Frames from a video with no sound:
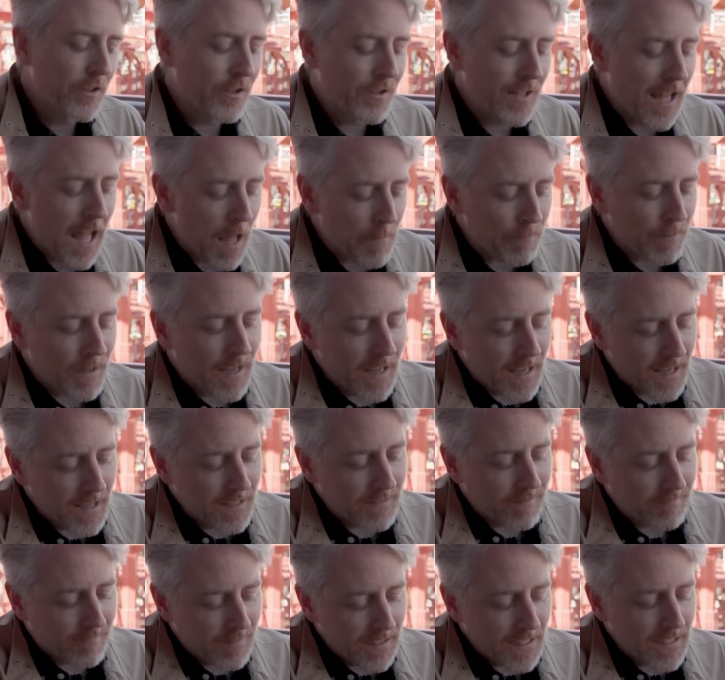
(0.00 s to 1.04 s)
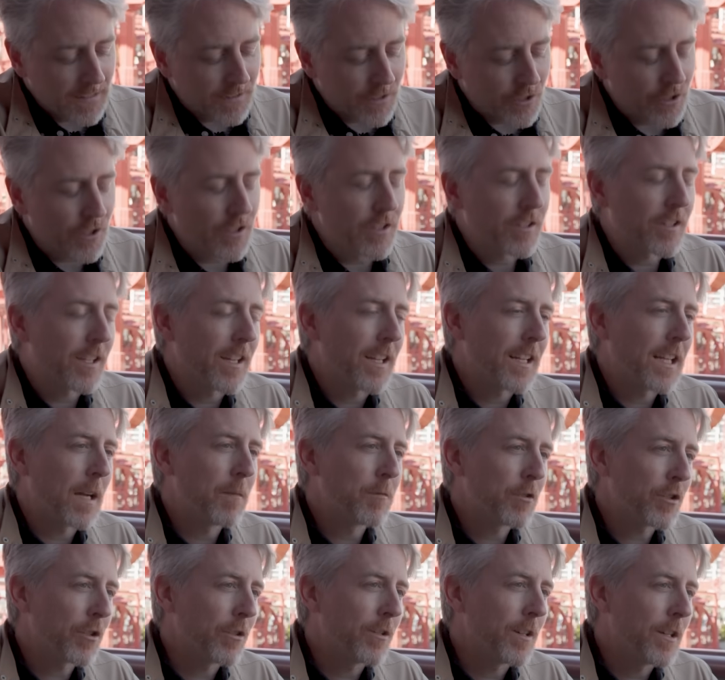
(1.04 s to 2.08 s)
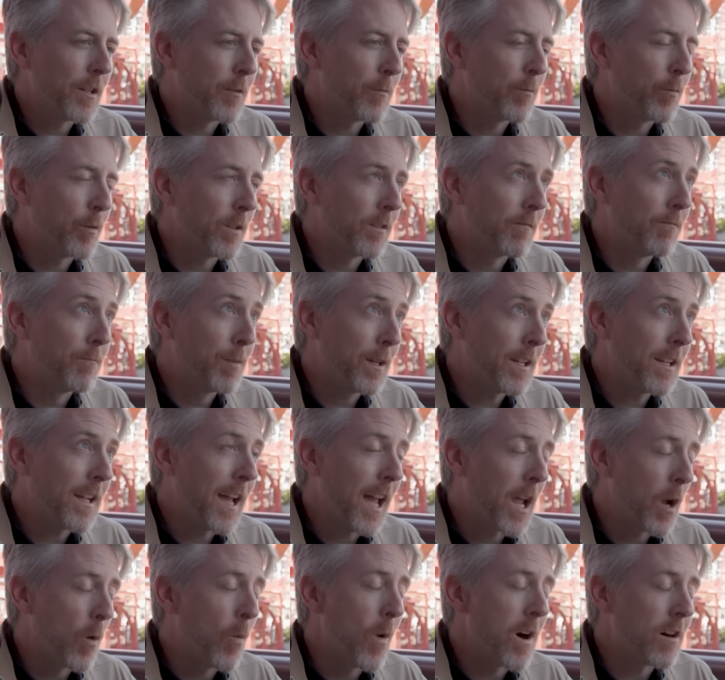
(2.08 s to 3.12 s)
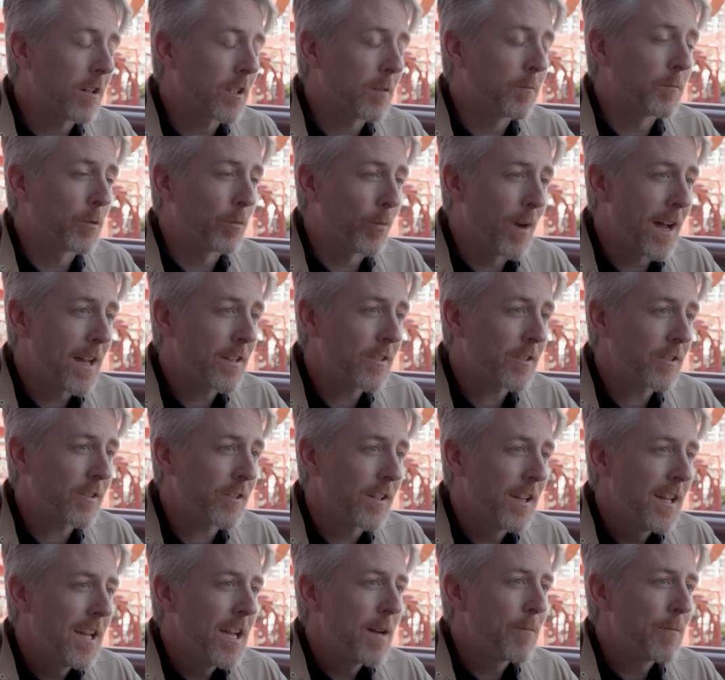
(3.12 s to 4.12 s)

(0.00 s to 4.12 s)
to stop and eat the cheesecake, I'm sure it would be a welcomed rest,